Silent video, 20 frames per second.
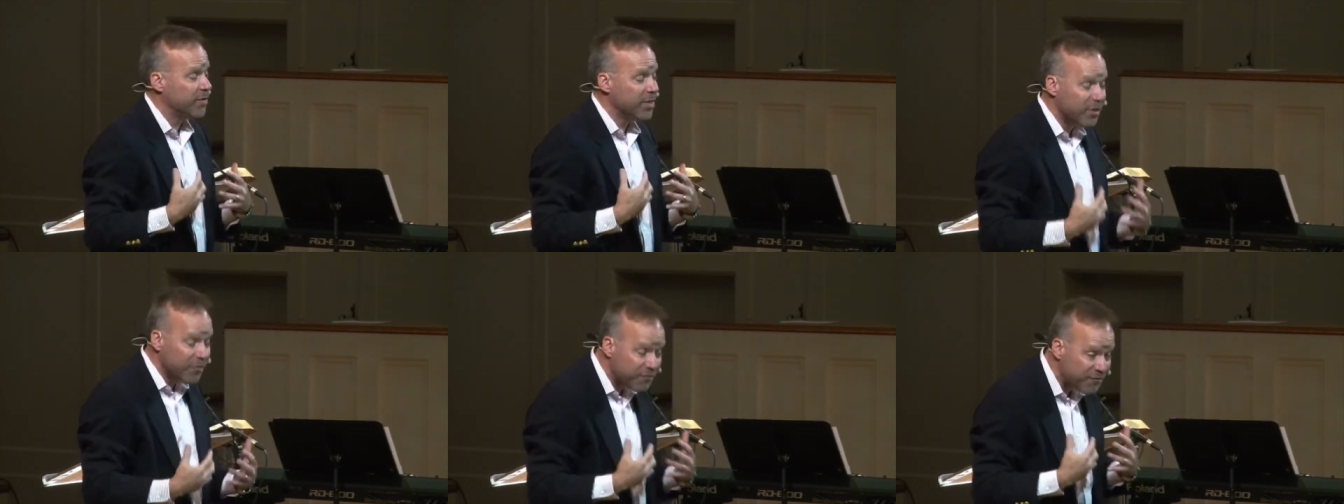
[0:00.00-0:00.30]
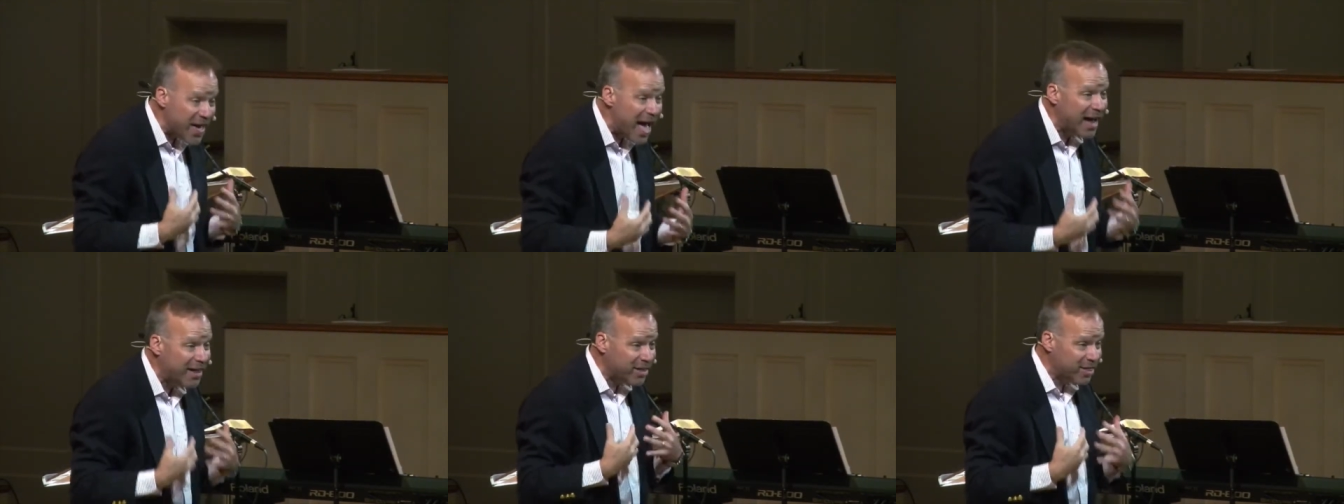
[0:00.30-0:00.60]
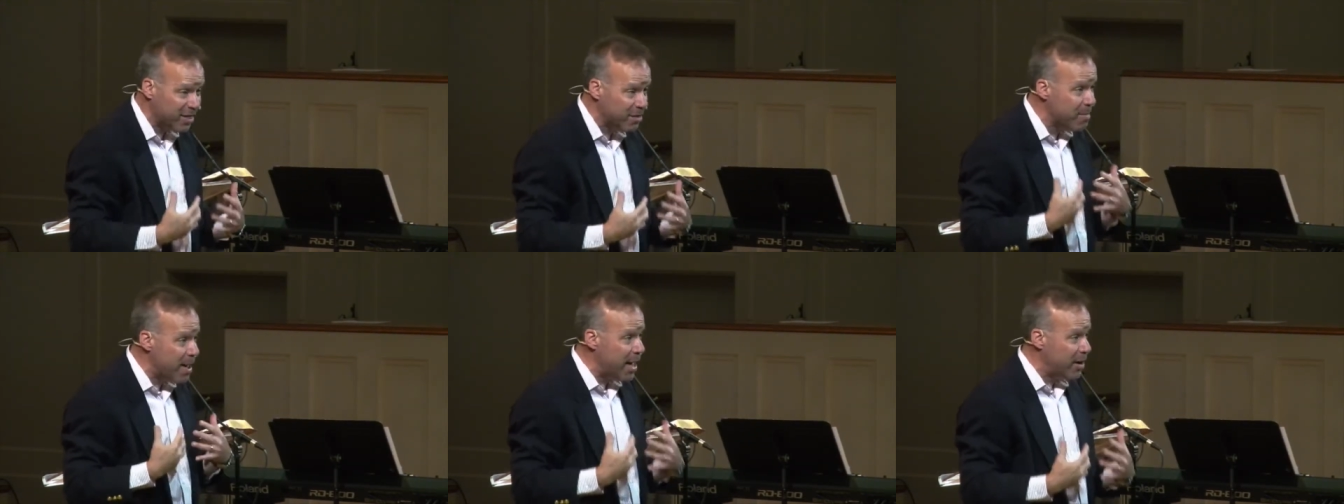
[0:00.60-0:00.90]
And the fact
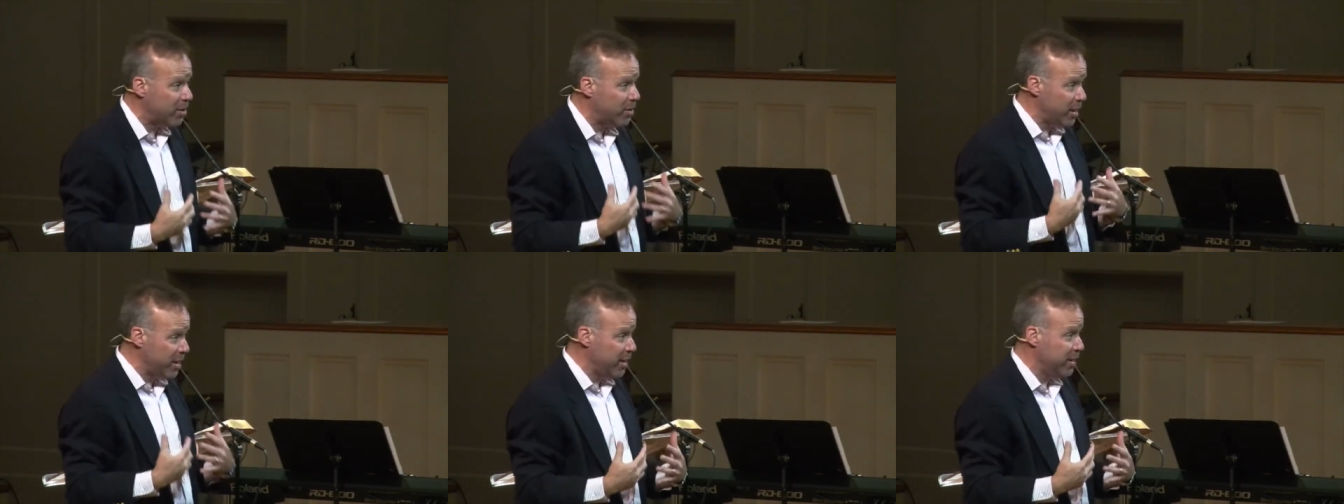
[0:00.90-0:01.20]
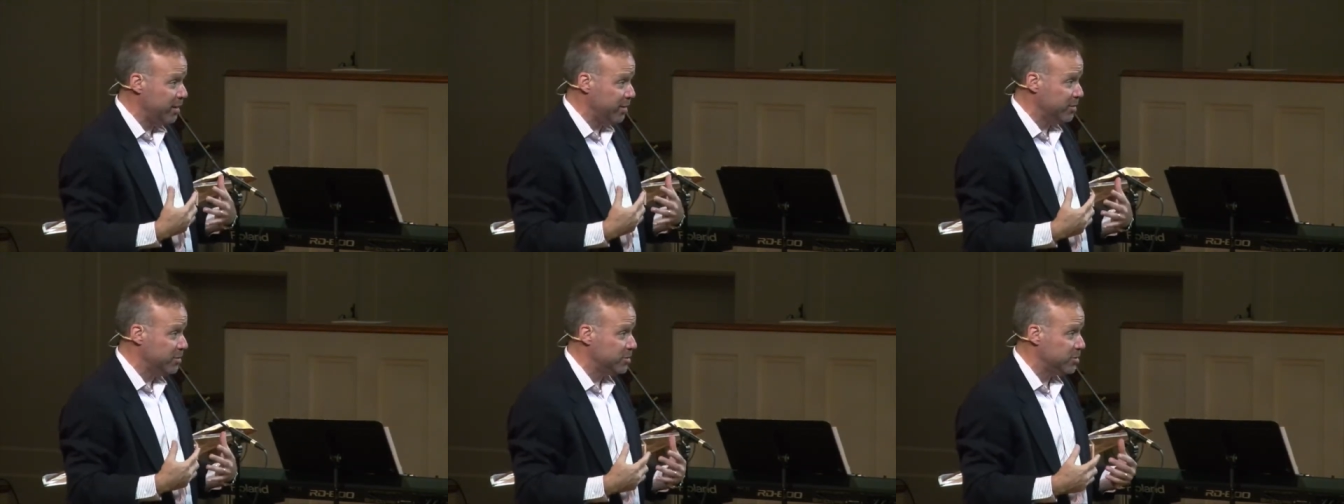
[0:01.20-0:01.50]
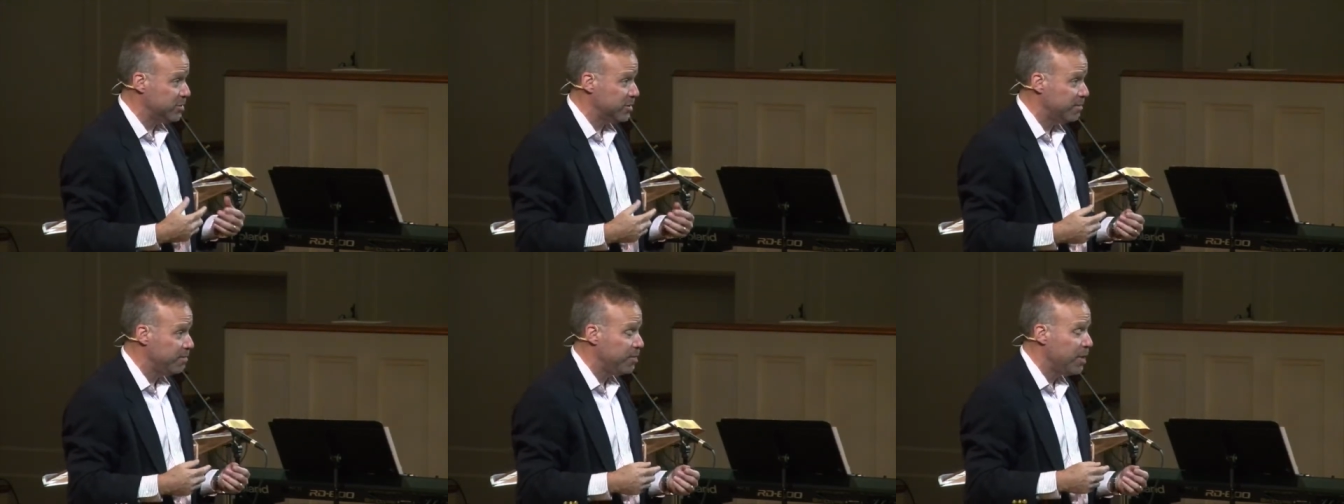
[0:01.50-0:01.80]
of the matter
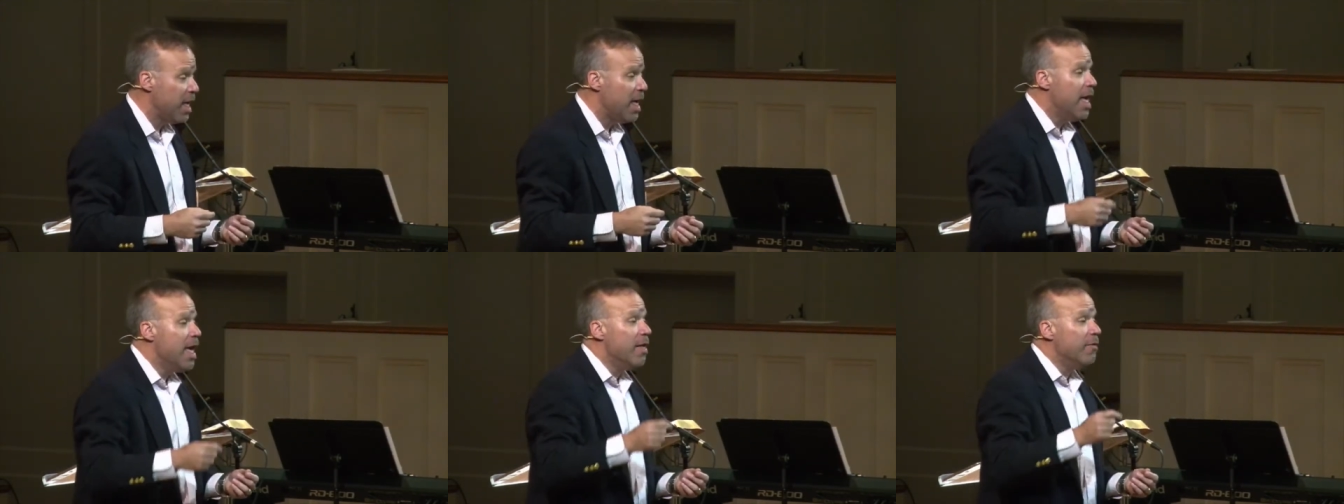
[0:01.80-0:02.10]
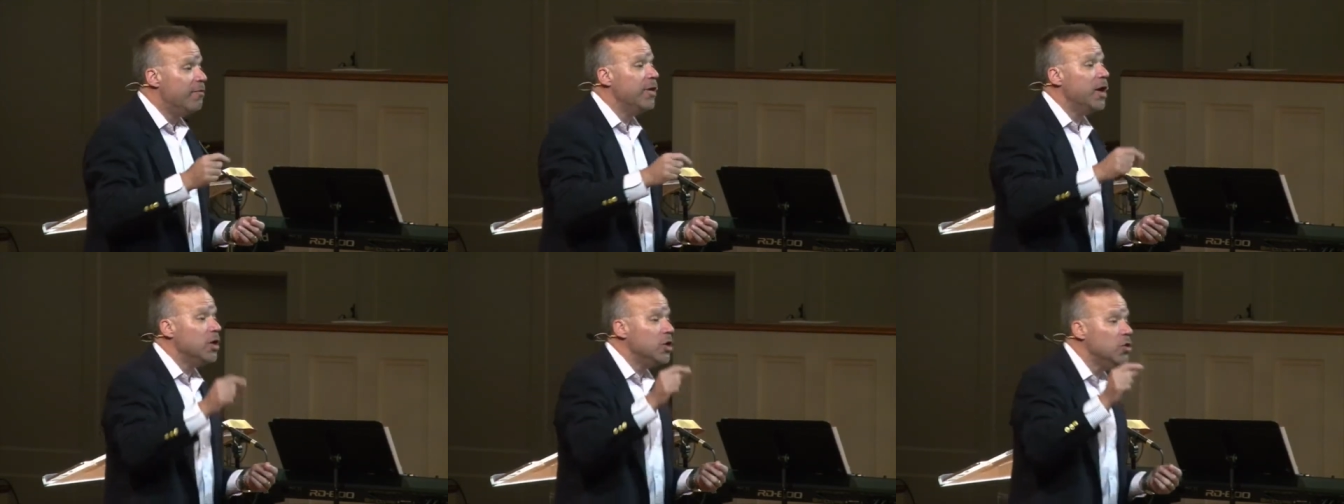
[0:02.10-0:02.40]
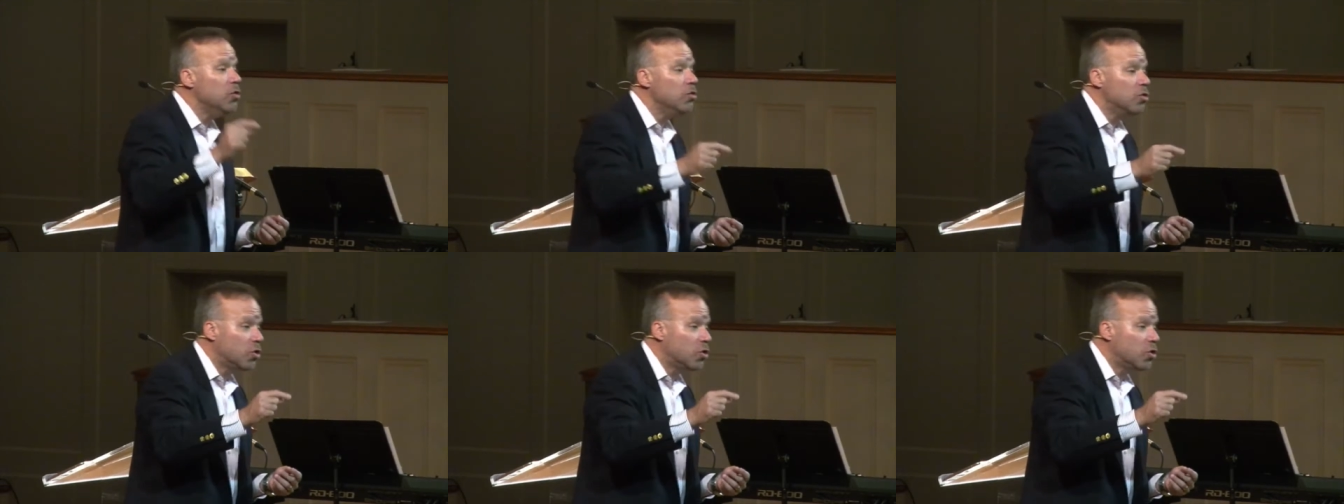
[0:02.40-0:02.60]
is that you